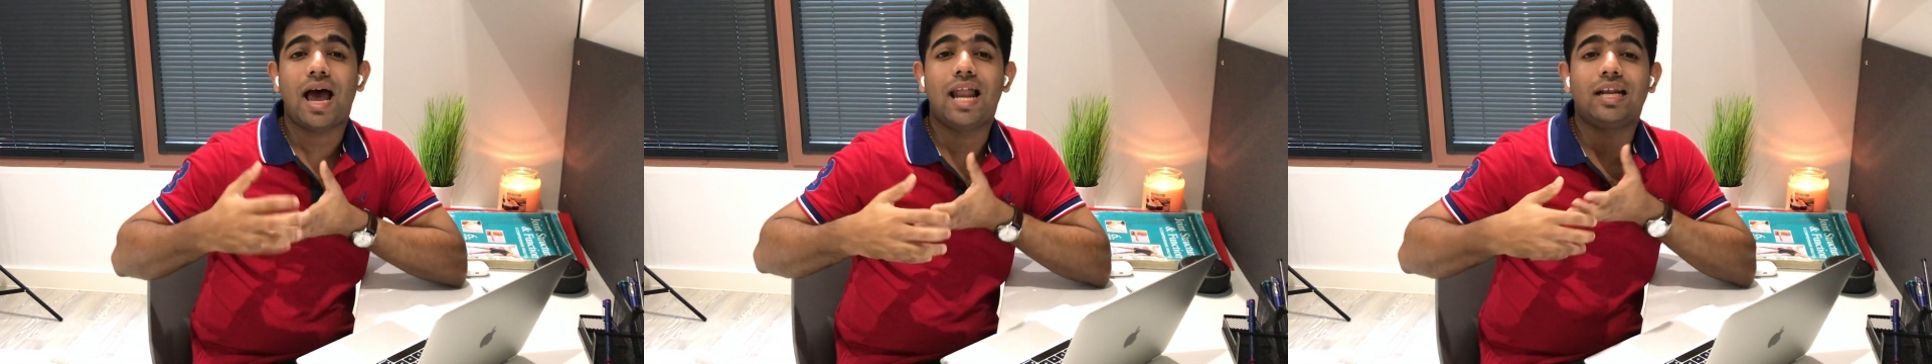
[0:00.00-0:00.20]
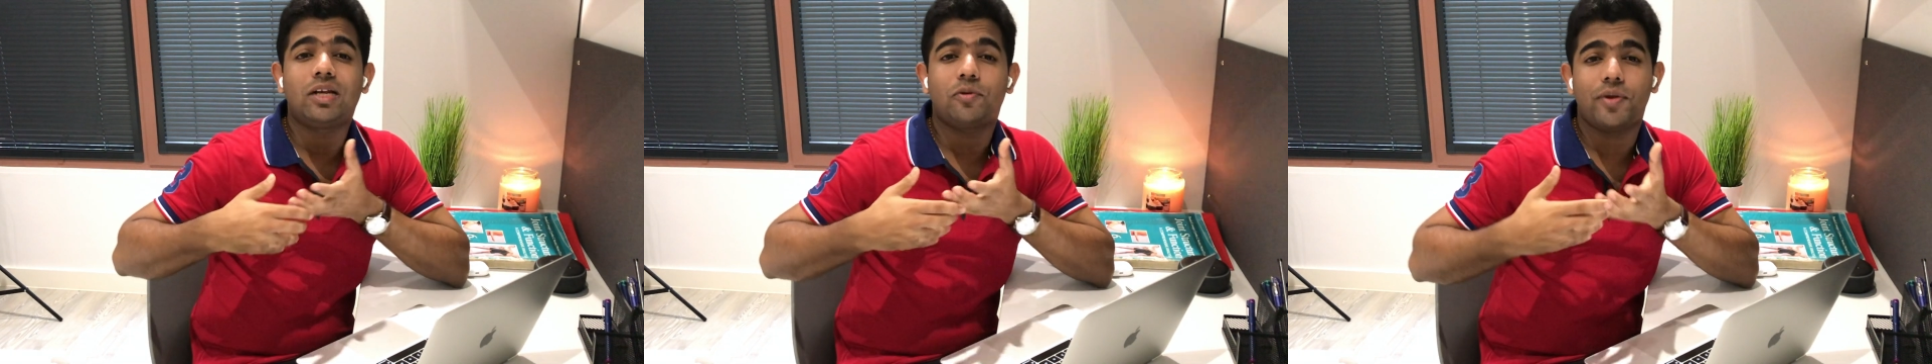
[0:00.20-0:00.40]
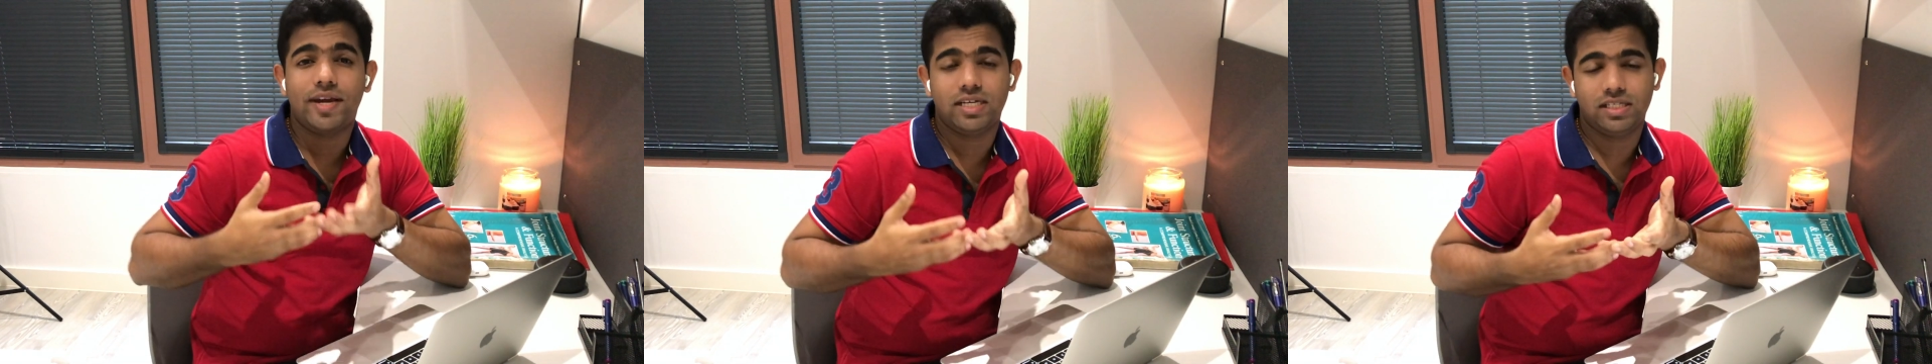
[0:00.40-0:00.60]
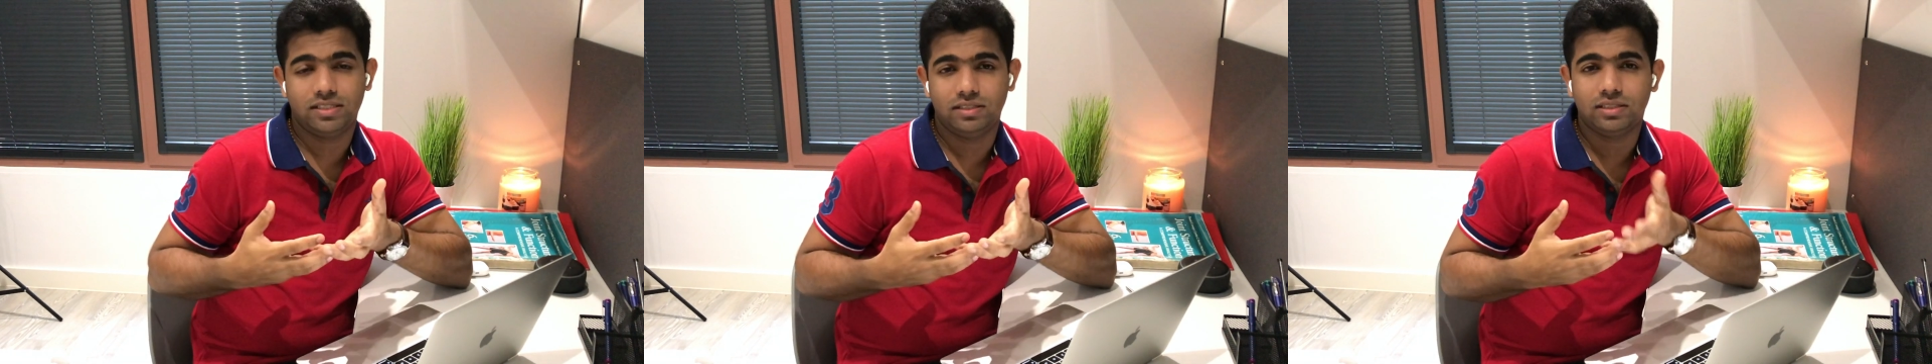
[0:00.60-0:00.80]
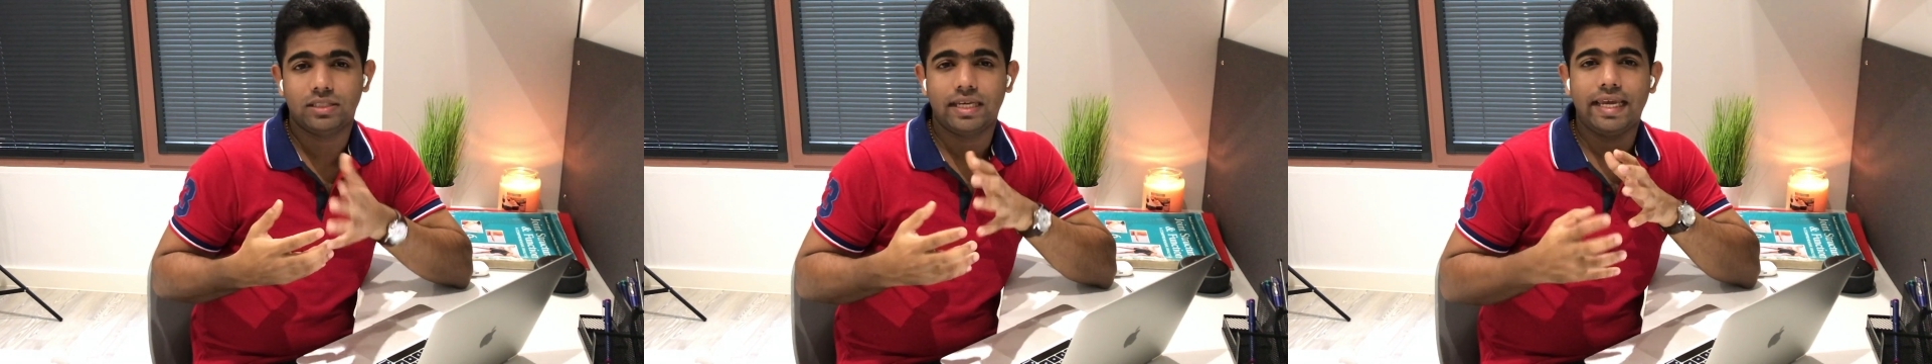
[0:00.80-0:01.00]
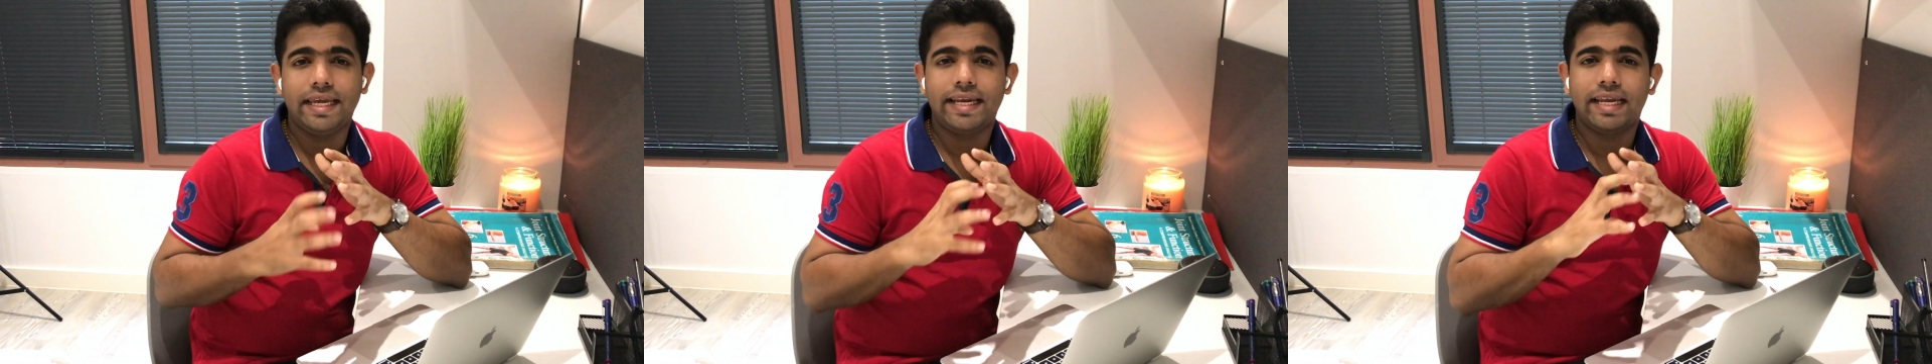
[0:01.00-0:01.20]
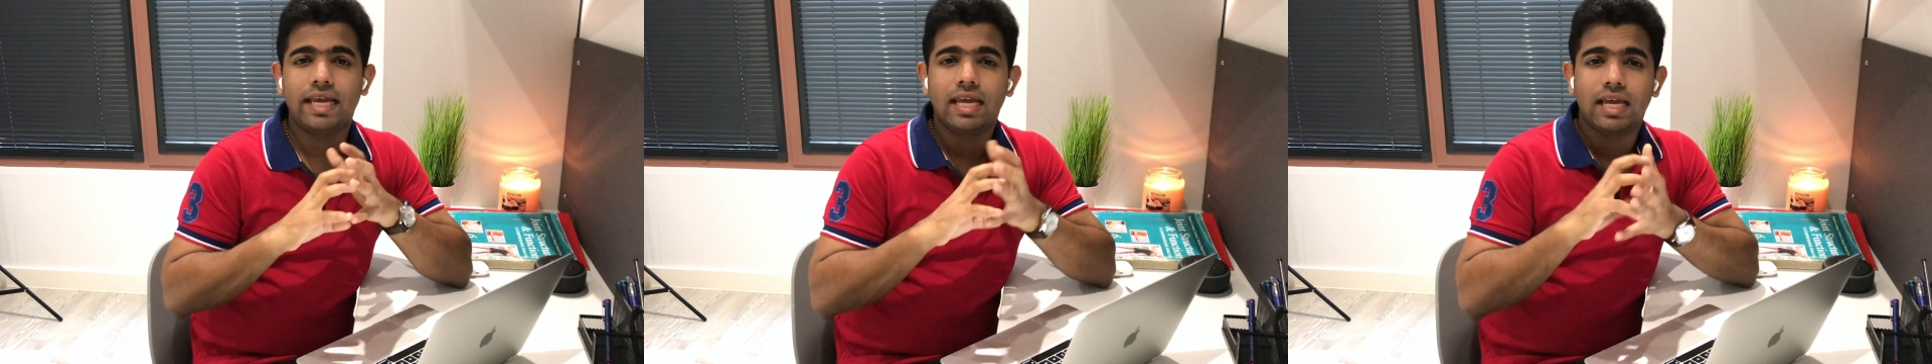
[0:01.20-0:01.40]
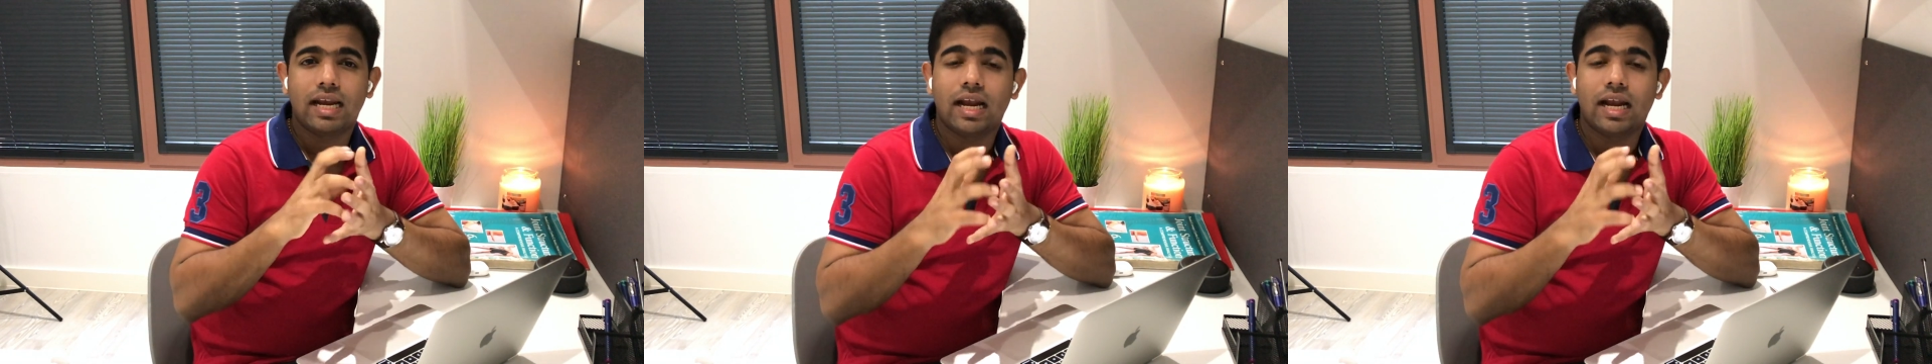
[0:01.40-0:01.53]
alterations in